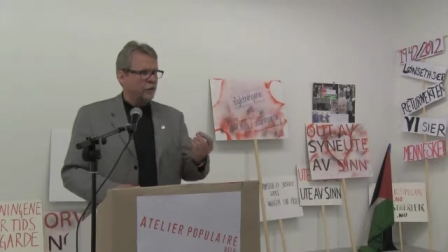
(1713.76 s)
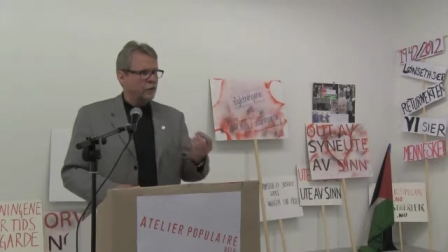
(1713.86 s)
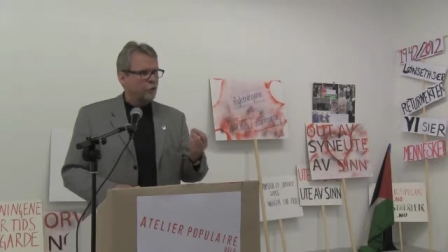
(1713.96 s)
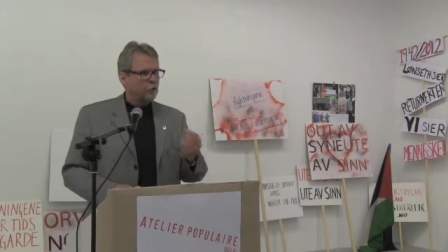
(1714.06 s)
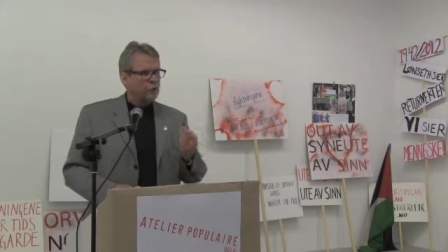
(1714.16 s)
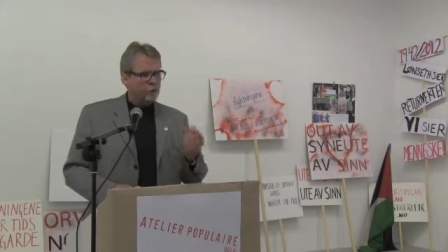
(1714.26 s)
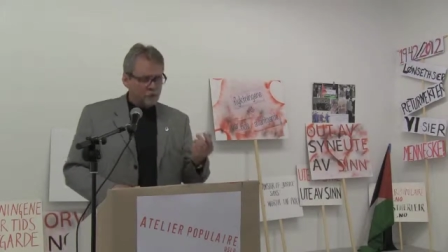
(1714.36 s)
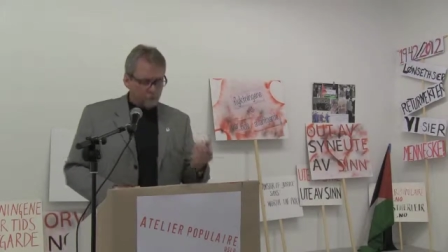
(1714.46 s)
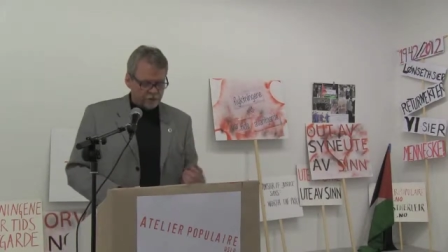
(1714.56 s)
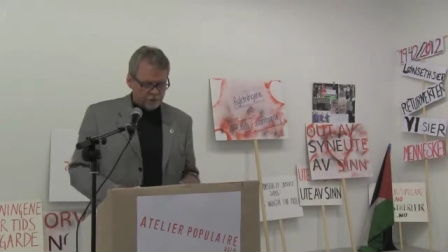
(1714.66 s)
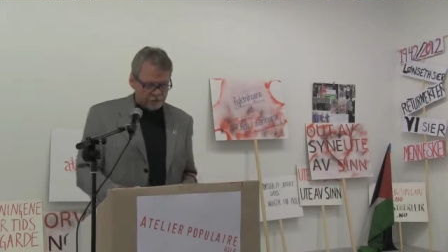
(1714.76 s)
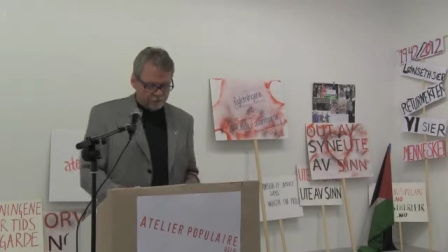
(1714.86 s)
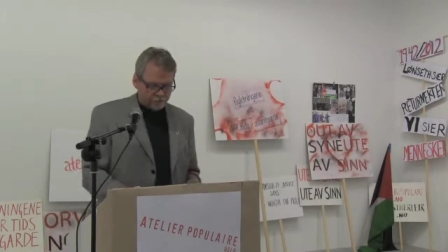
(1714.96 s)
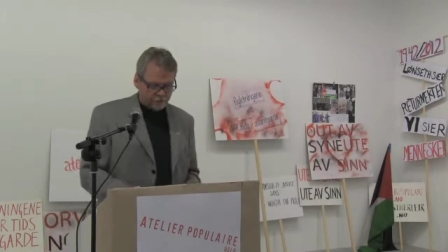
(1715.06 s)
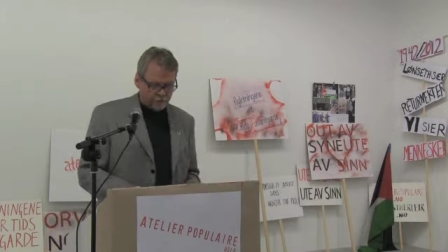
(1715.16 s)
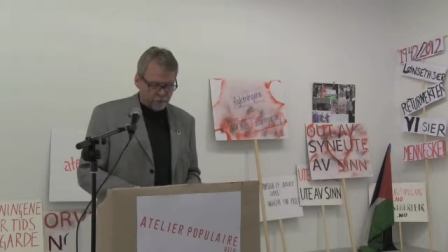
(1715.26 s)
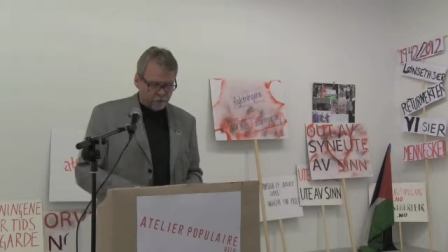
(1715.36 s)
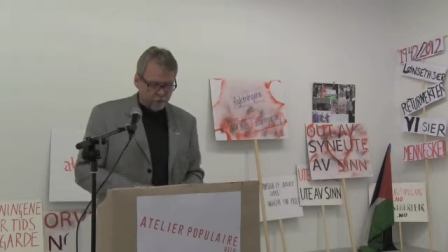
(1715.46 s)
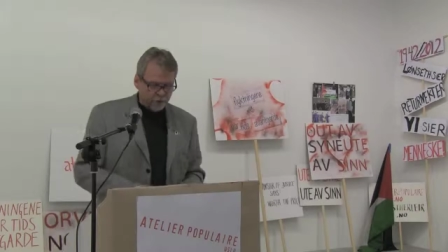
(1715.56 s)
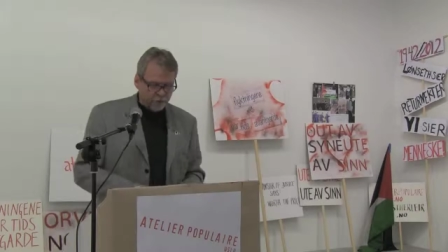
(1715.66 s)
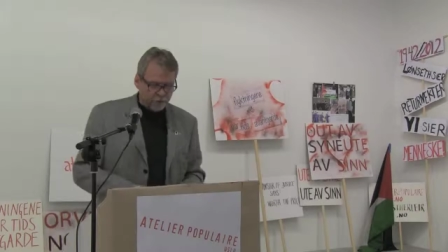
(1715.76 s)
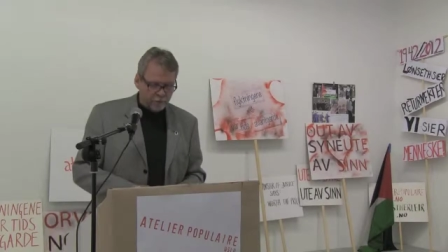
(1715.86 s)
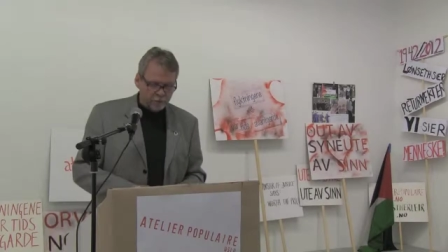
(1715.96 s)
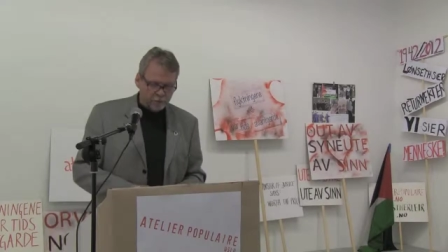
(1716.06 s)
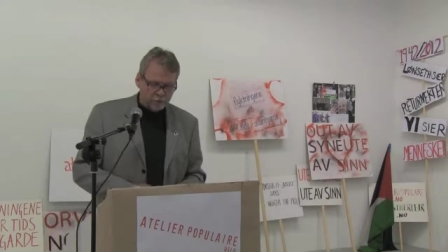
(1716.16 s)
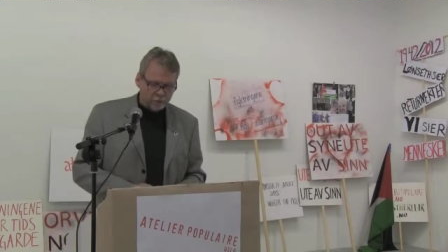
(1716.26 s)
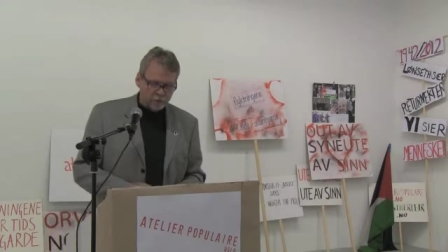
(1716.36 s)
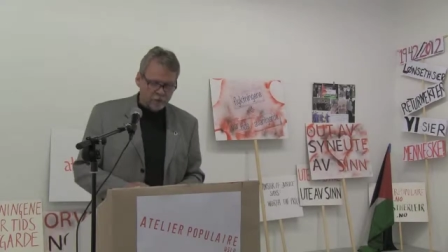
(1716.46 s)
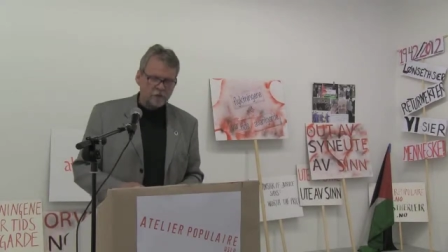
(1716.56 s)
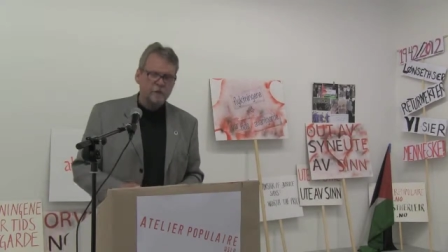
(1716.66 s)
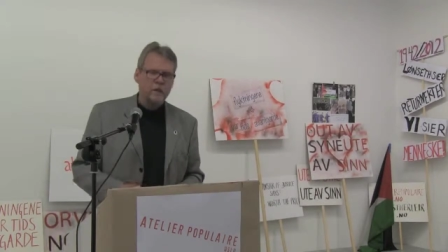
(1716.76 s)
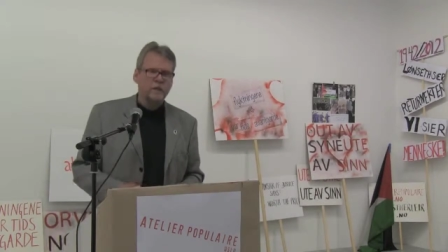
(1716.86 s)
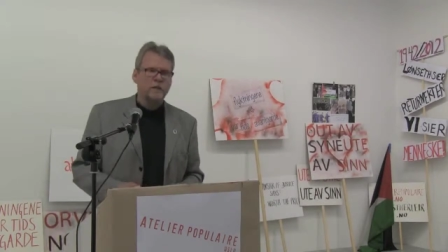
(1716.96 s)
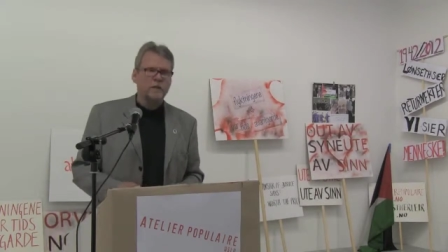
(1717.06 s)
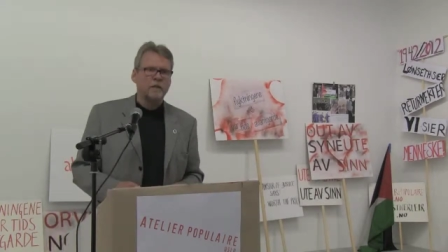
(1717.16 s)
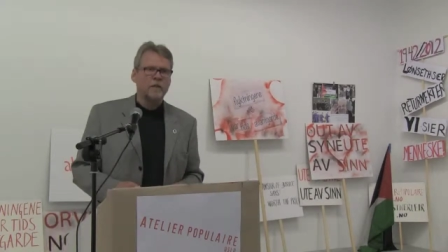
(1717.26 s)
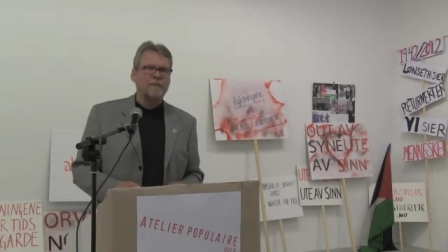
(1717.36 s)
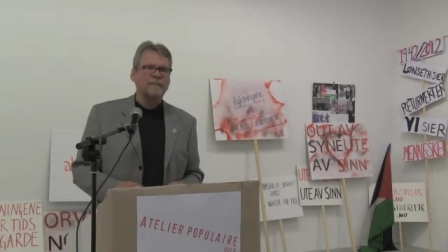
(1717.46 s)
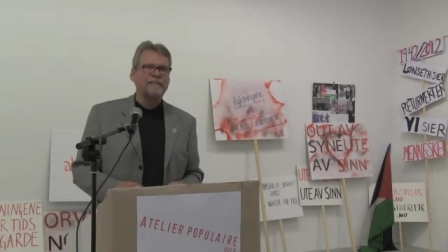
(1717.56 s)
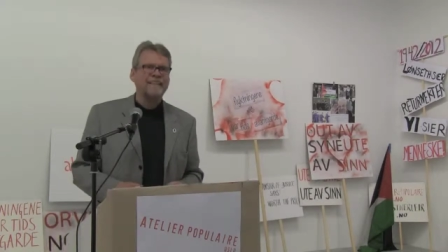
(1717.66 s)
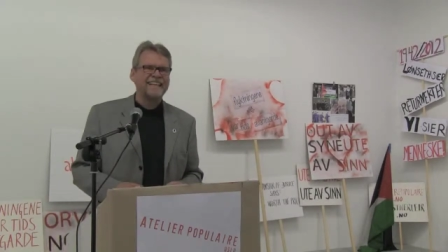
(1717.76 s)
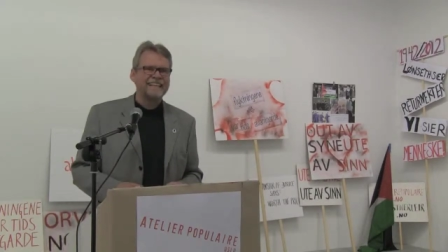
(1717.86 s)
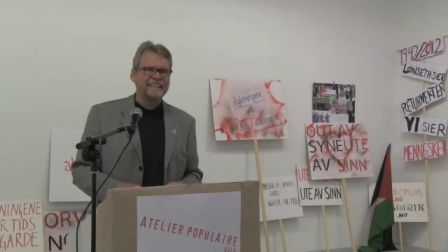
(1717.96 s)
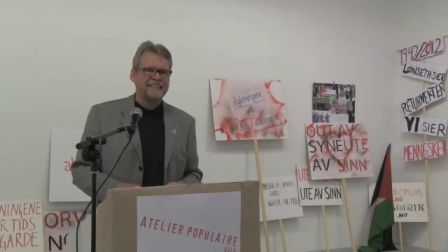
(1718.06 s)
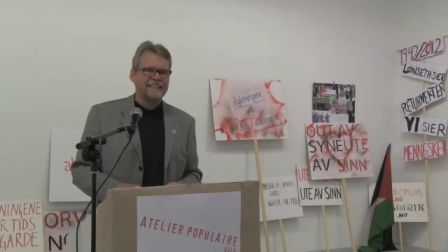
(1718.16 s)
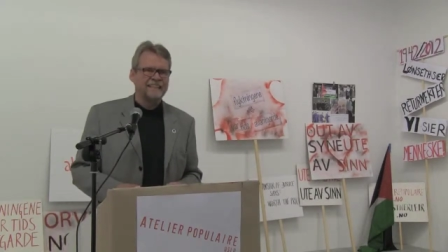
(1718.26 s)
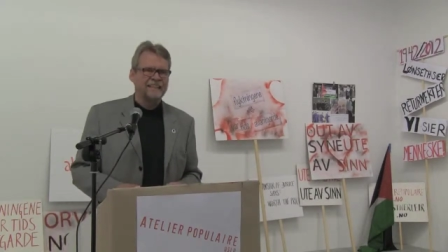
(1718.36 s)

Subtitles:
So what are the numbers here? How many people in 2010